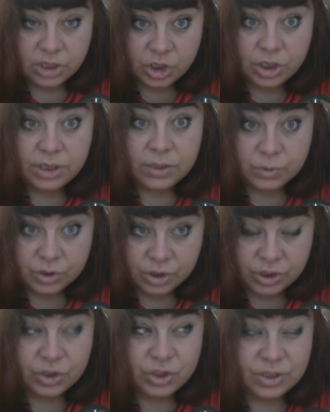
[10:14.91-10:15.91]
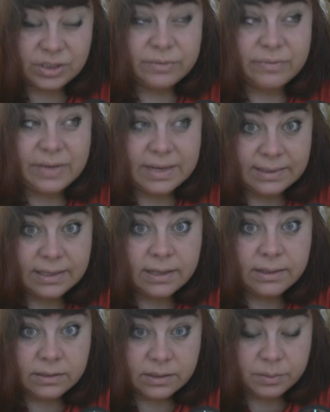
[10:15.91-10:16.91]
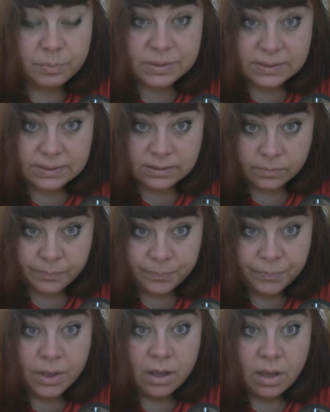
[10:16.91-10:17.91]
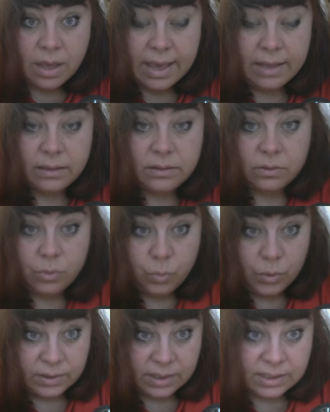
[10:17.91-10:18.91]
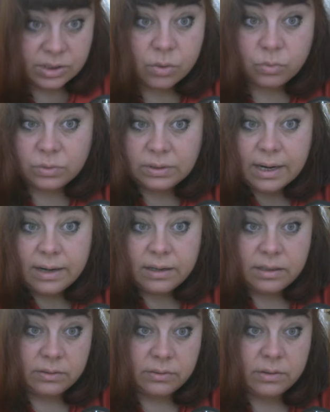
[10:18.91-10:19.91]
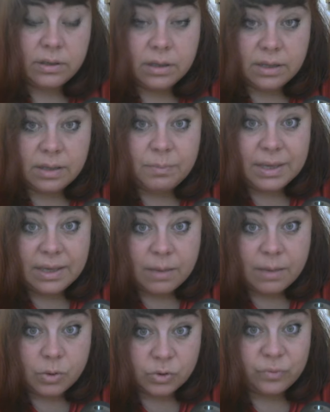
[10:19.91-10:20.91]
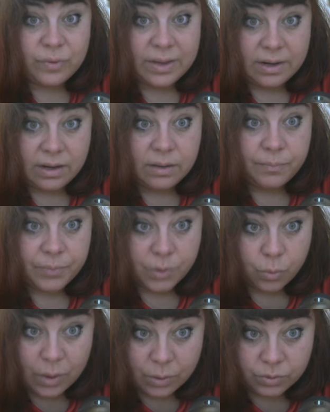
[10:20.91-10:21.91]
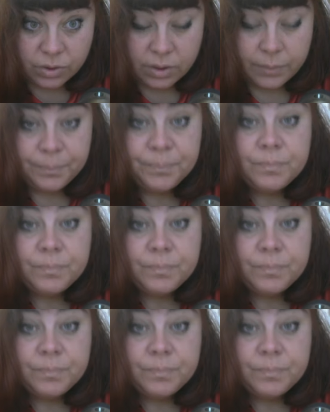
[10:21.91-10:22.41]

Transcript: He's just a very talented person, and with his own talent, he became also very wealthy.